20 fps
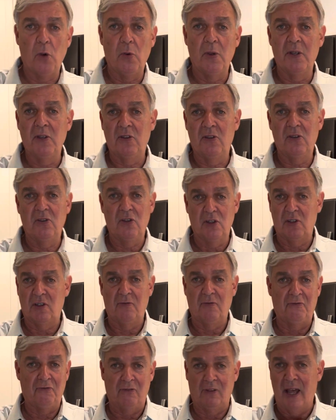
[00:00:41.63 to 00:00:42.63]
is just a
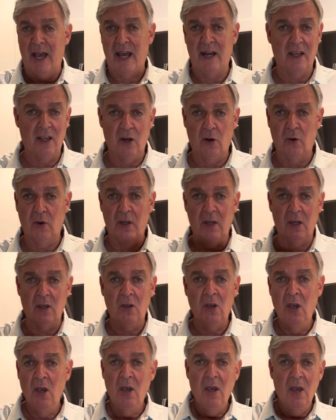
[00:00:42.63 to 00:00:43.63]
flat area
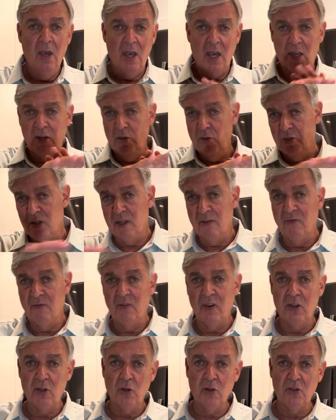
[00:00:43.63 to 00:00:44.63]
and you see
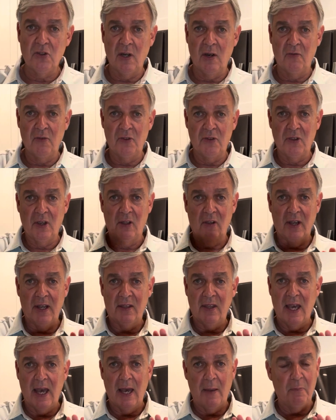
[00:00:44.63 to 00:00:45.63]
vineyards and everything like
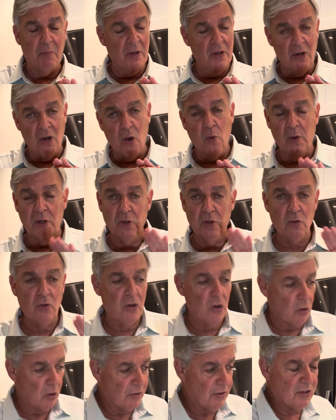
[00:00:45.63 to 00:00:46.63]
that. But no, when you
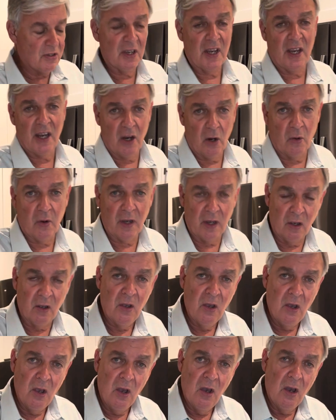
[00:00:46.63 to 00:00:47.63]
go to this area,
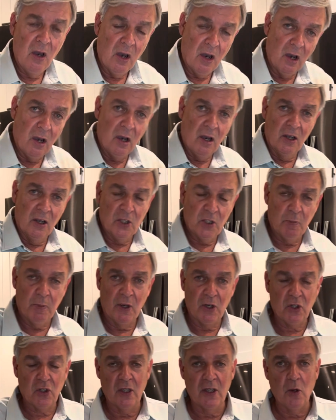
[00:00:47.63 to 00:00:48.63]

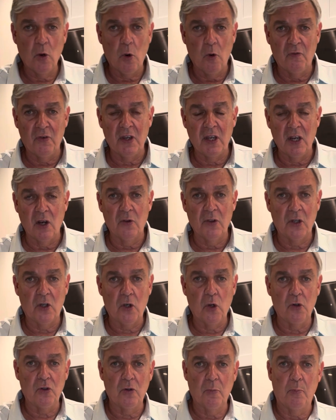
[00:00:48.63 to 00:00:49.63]
especially over here in the
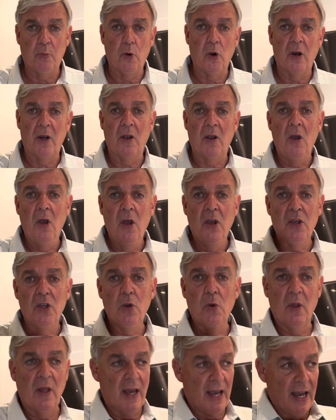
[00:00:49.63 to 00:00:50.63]
Cotes de Bourg, you
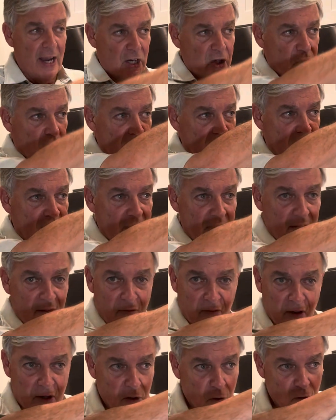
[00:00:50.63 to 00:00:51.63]
will actually see
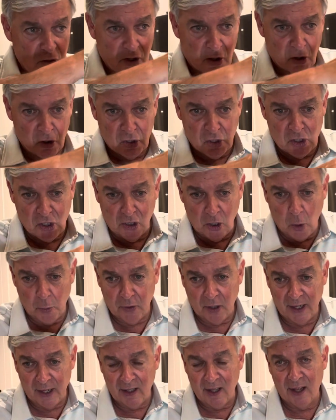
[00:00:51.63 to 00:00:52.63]
vineyards that are sloped
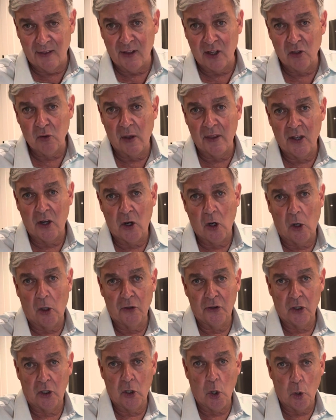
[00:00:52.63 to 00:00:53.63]
like that. That's why they call it
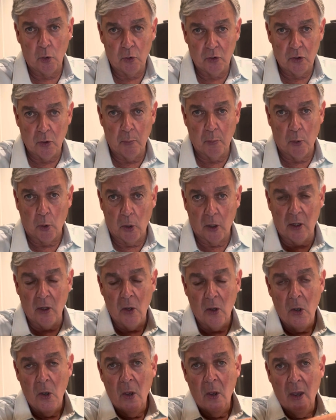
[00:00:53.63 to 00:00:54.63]
the Cotes de Bourg.
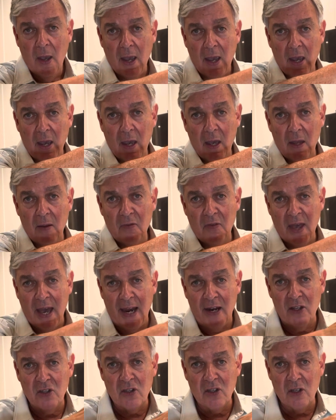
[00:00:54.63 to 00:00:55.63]
And that
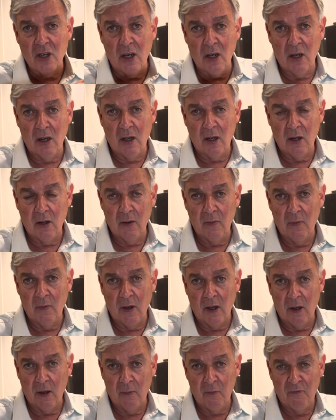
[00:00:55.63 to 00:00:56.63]
is
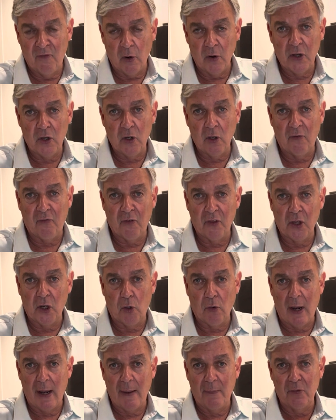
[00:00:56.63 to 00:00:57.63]
very good for the
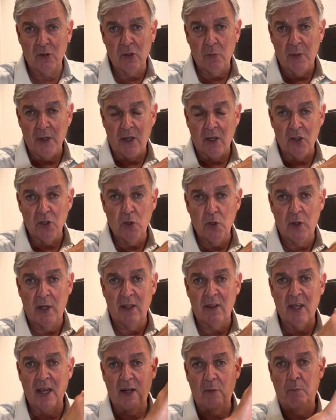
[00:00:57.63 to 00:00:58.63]
grapes because you get
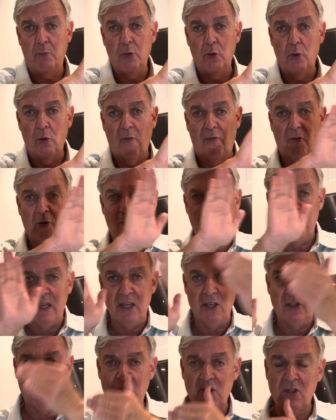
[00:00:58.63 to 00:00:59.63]
that beautiful
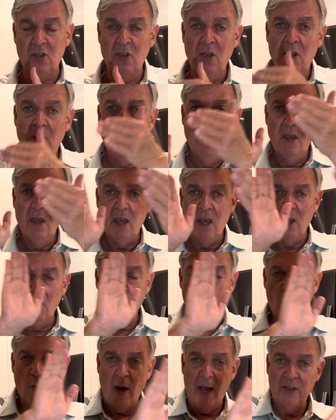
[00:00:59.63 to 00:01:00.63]
east
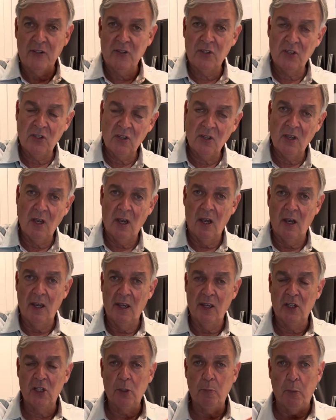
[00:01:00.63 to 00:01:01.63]
and west
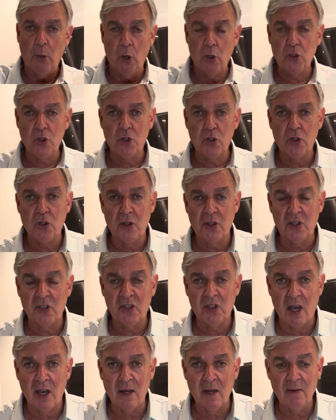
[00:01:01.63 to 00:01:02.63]
exposure to the
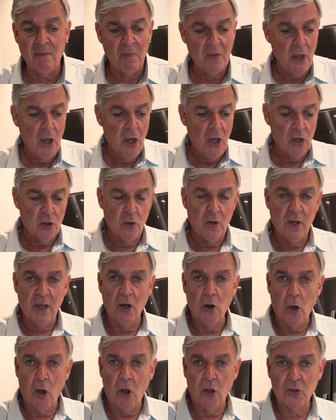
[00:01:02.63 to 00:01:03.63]
sun. You
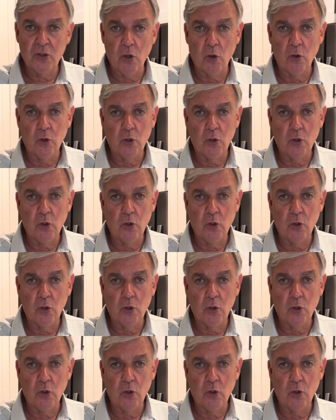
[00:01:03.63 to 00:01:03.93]
get also